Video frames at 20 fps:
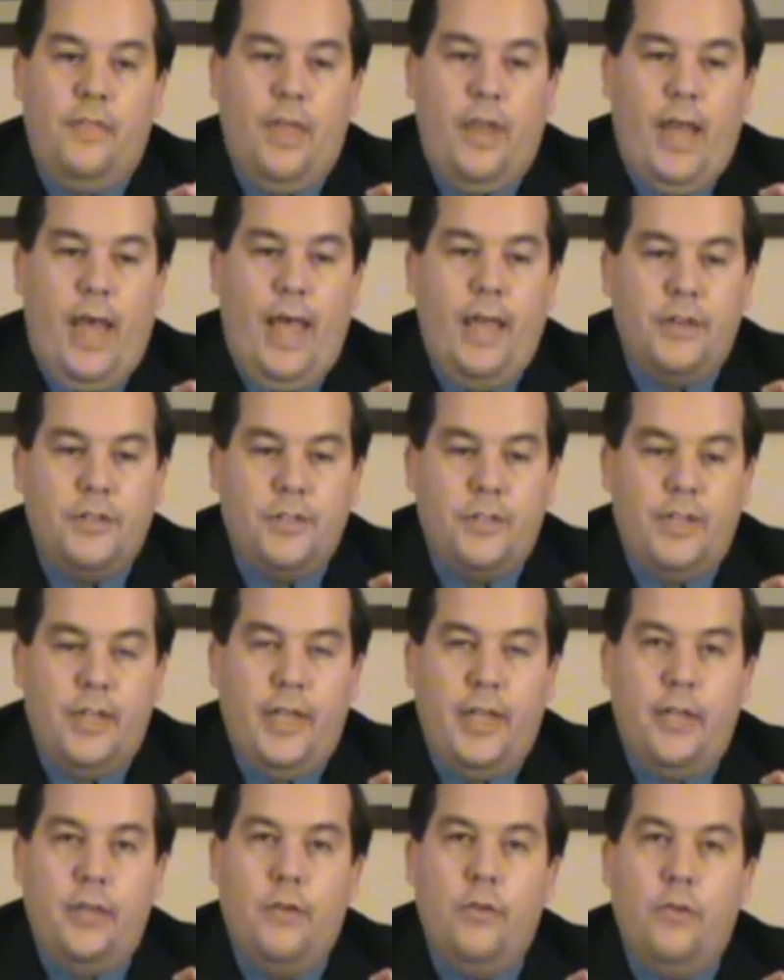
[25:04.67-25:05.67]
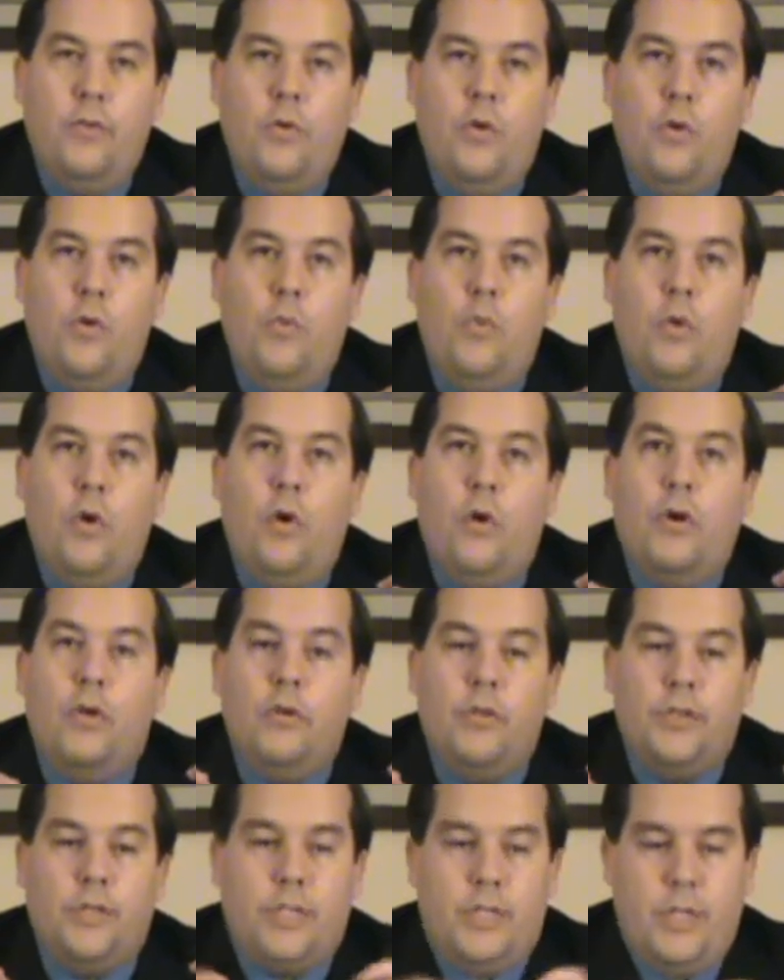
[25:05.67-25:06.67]
that actually
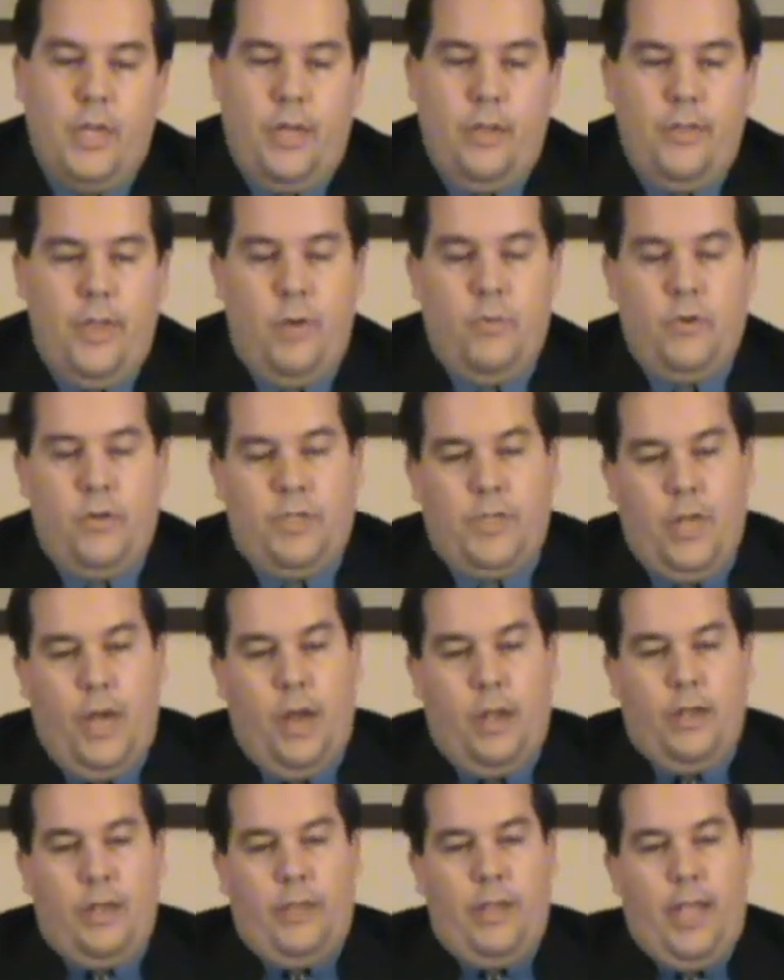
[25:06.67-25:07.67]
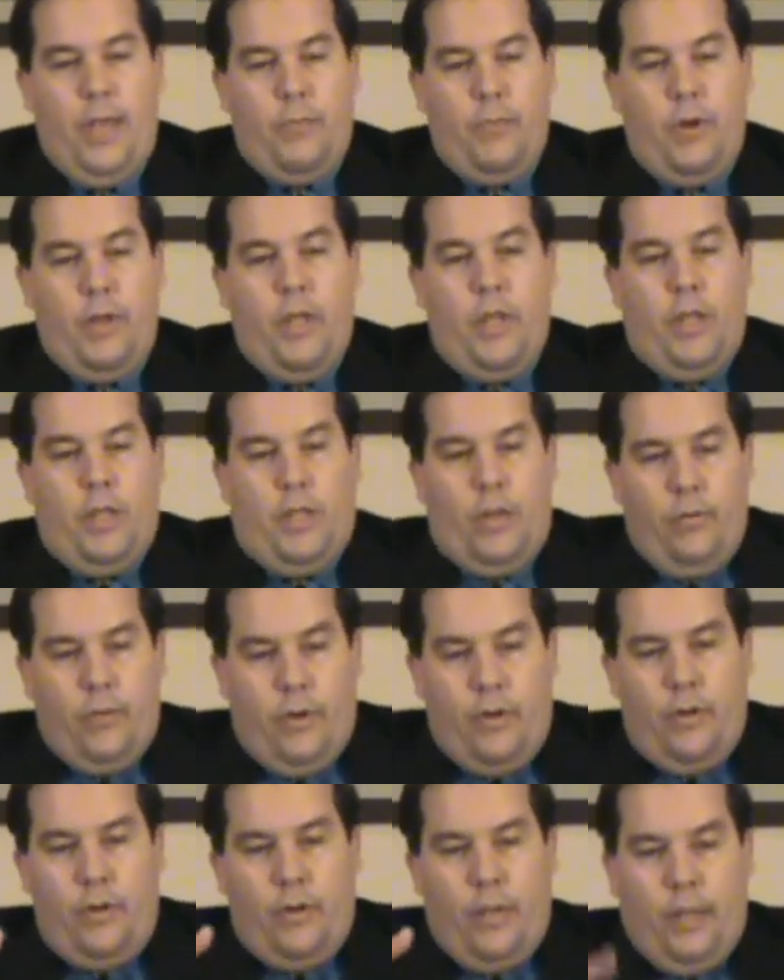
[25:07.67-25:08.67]
were they were solid. They would you
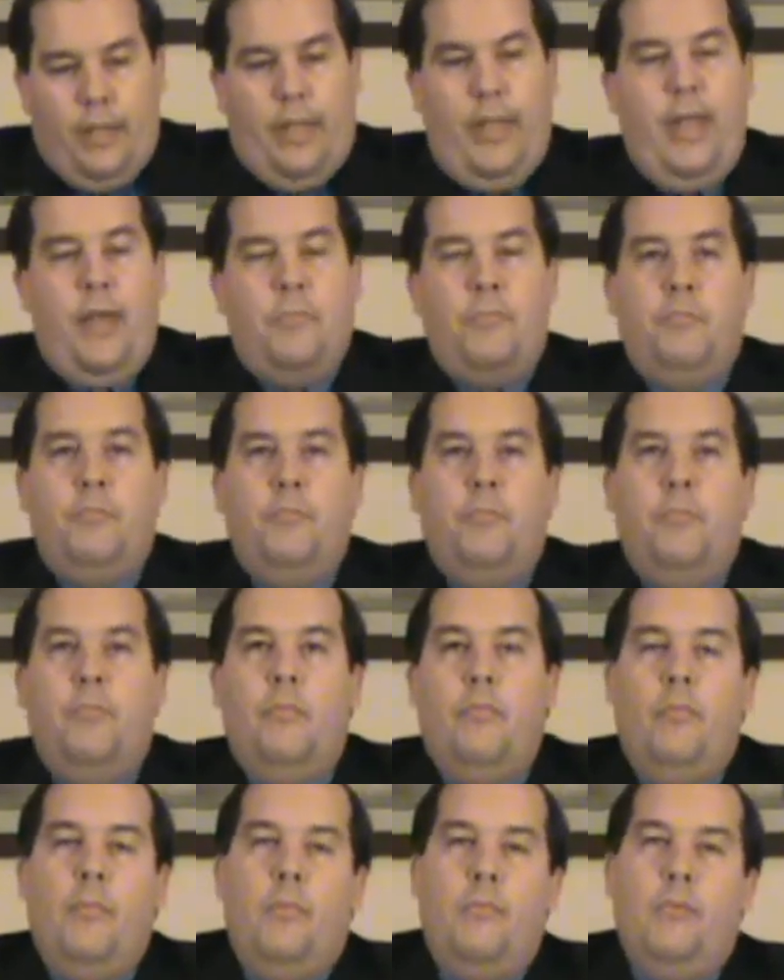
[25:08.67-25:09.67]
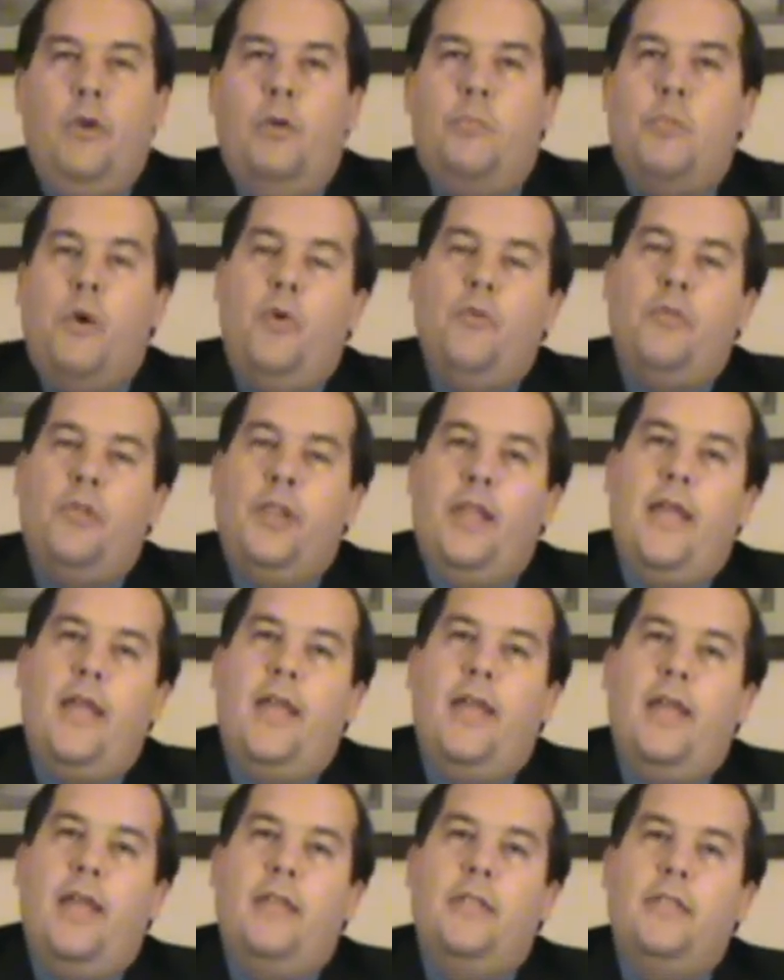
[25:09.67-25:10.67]
would clamp you know both
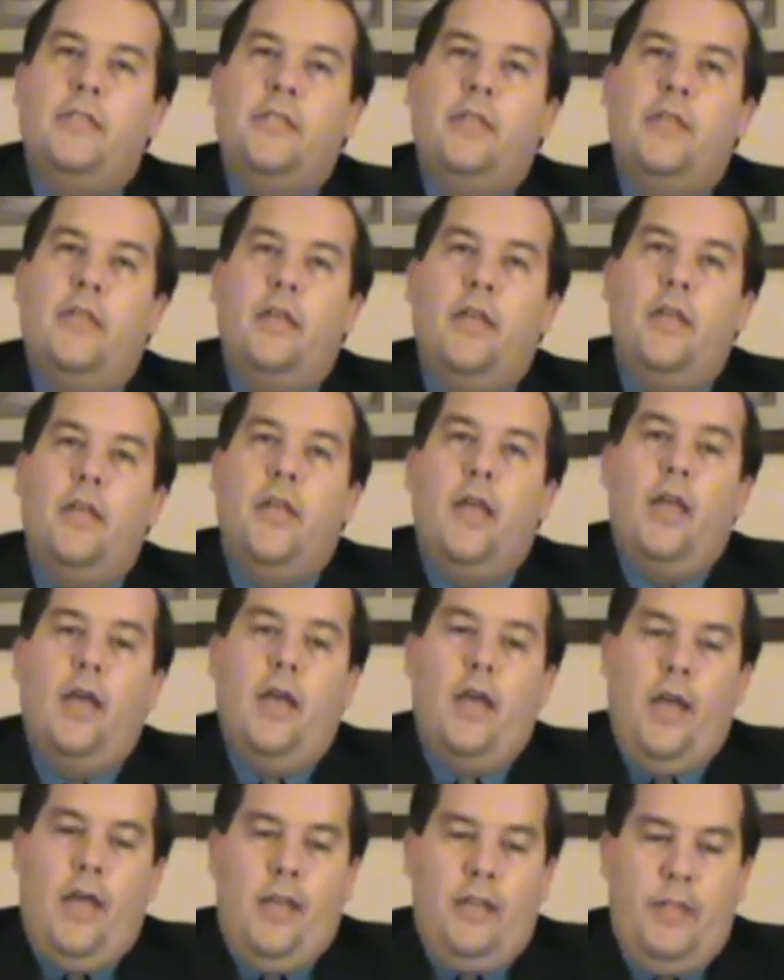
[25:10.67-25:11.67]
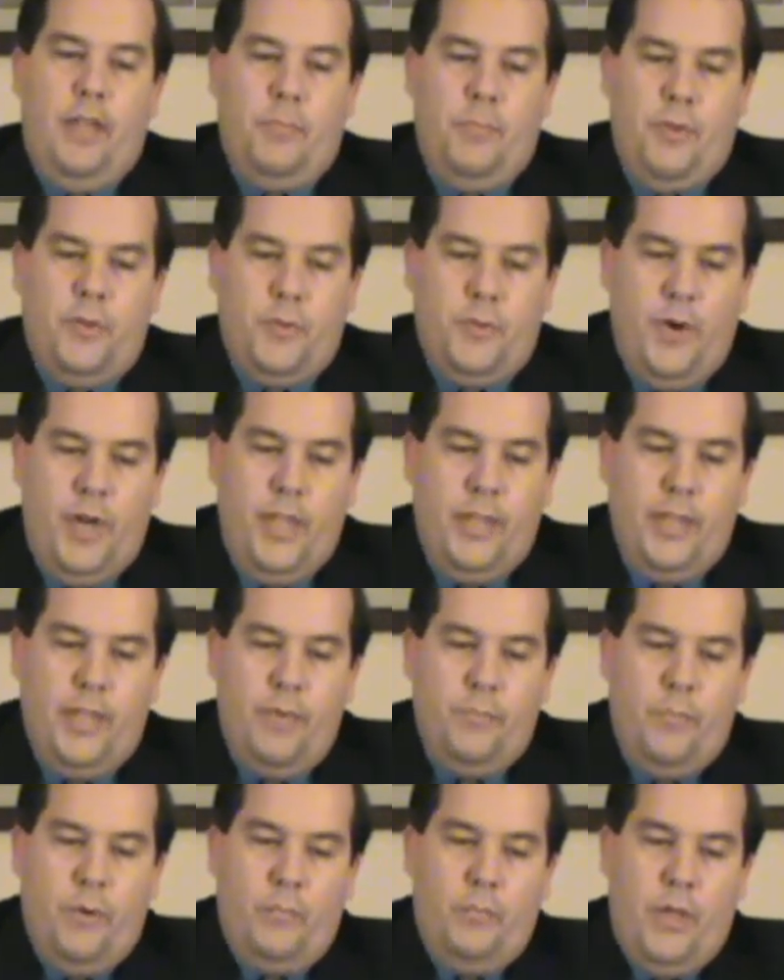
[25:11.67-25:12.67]
legs, and in between
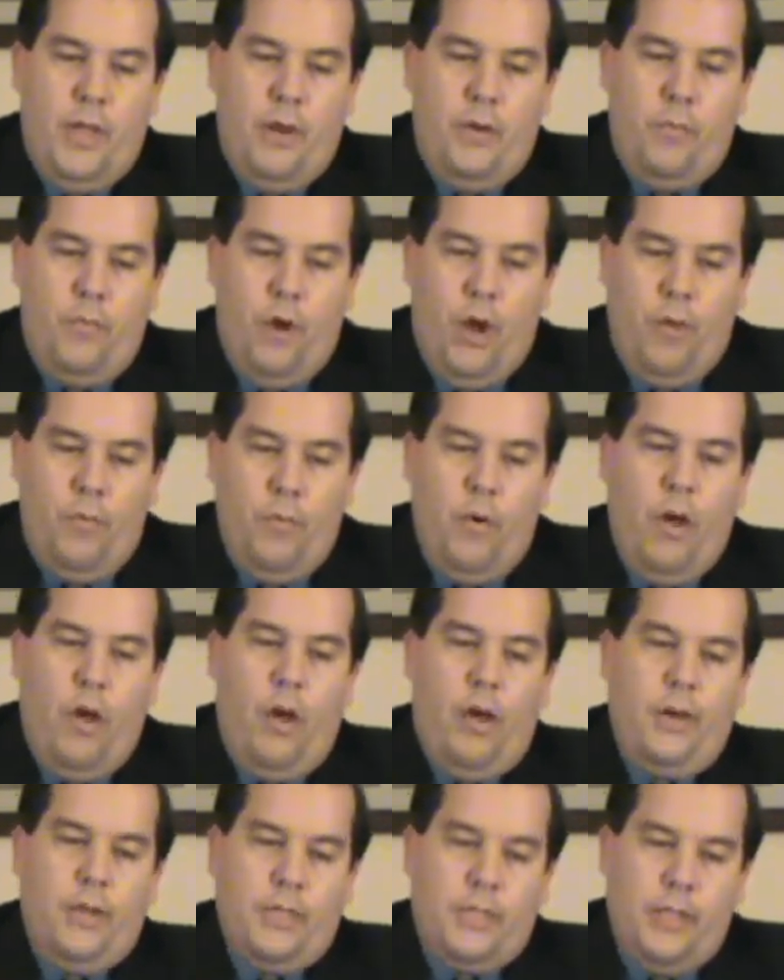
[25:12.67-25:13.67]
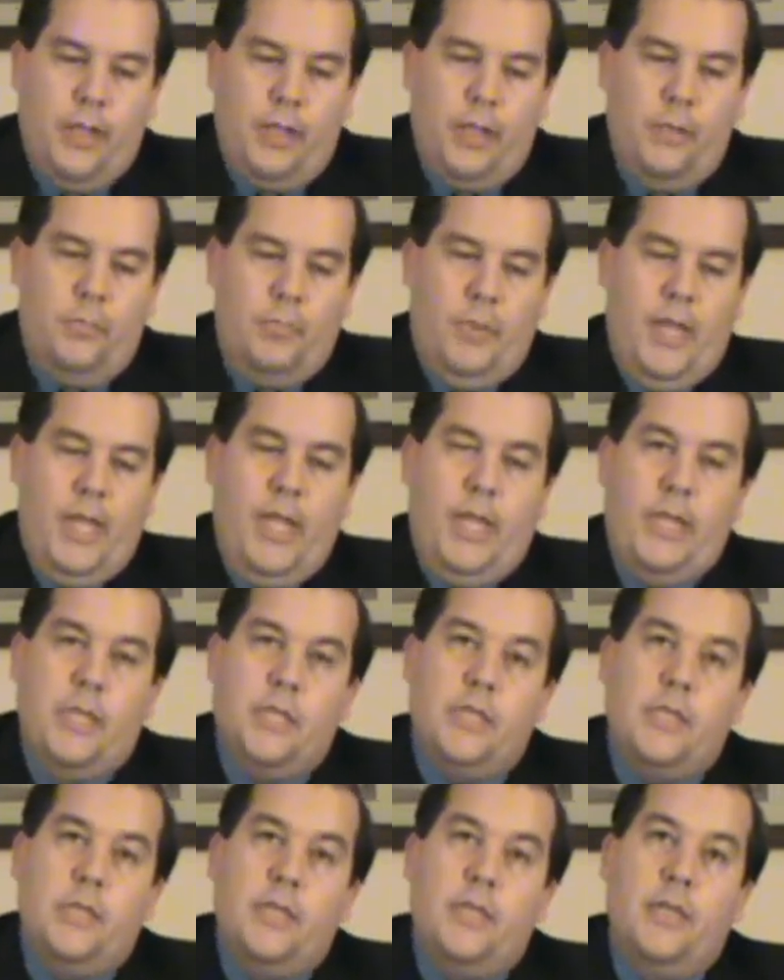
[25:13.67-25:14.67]
them would be a, a rod, a solid
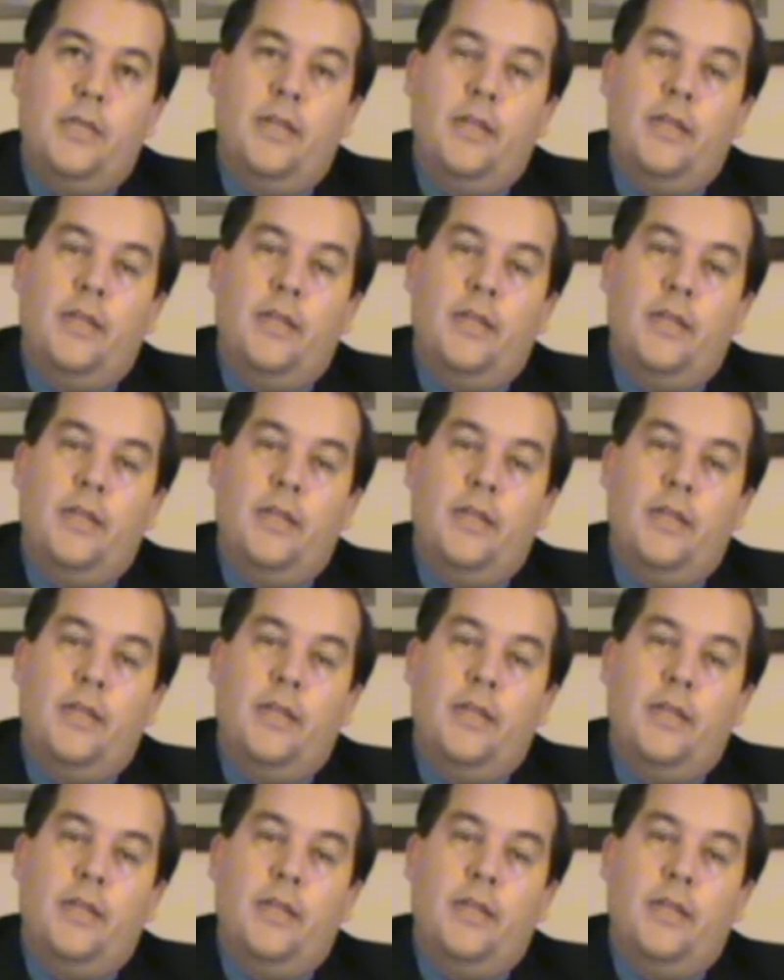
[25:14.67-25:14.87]
piece.